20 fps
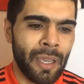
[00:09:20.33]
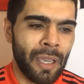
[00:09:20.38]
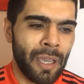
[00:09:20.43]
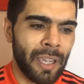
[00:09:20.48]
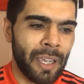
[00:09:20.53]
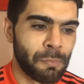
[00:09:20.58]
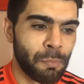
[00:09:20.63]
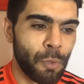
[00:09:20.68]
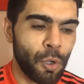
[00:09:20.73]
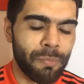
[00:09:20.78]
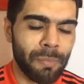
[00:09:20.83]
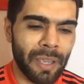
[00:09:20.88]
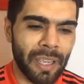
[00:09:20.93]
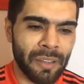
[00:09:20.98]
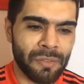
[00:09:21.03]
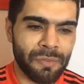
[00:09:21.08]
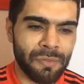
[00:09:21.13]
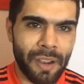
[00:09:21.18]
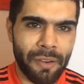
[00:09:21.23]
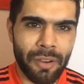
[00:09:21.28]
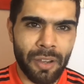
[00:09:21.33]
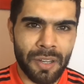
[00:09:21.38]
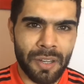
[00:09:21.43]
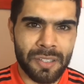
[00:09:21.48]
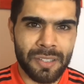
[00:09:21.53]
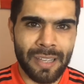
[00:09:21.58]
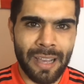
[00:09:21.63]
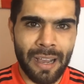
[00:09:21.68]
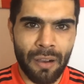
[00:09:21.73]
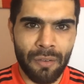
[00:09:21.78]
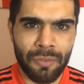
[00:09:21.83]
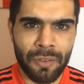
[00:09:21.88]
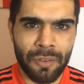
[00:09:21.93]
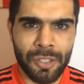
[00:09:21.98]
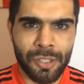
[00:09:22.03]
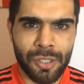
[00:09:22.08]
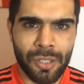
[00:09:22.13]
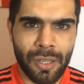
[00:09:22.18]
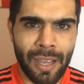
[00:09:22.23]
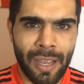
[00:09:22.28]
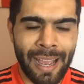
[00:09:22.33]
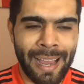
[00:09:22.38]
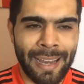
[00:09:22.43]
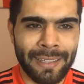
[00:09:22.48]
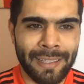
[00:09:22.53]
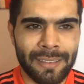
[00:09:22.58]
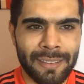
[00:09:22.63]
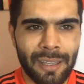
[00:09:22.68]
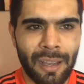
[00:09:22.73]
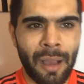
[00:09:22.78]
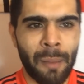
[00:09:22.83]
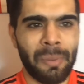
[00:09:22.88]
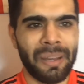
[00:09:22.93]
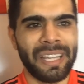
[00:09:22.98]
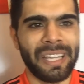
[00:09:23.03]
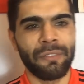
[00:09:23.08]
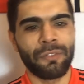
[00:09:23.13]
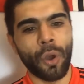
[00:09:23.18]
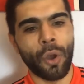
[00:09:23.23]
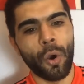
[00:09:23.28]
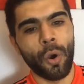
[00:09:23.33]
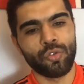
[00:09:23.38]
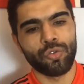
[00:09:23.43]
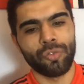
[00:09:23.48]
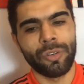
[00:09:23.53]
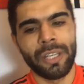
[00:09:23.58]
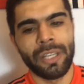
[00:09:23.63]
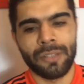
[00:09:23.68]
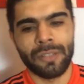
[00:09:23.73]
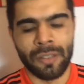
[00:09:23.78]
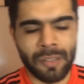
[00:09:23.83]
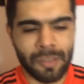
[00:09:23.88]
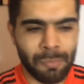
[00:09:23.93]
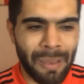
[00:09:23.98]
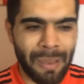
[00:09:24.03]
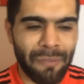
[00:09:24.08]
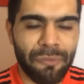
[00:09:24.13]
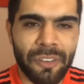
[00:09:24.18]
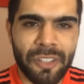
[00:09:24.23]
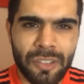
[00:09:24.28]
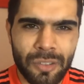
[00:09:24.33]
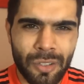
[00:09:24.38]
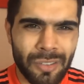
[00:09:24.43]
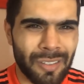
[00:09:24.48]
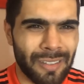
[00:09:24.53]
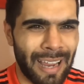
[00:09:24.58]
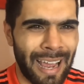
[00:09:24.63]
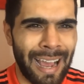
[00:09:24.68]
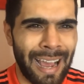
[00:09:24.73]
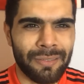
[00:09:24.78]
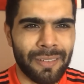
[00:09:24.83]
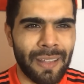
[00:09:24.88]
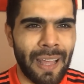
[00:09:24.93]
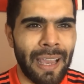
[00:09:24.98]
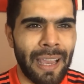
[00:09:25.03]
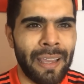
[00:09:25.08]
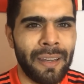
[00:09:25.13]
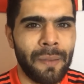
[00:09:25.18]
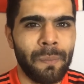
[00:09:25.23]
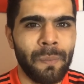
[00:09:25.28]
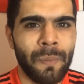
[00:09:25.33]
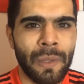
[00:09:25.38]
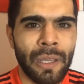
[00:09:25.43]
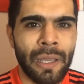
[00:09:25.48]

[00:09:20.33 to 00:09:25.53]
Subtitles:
His movement is very unselfish. And I believe those reasons, Memphis doesn't have that in him.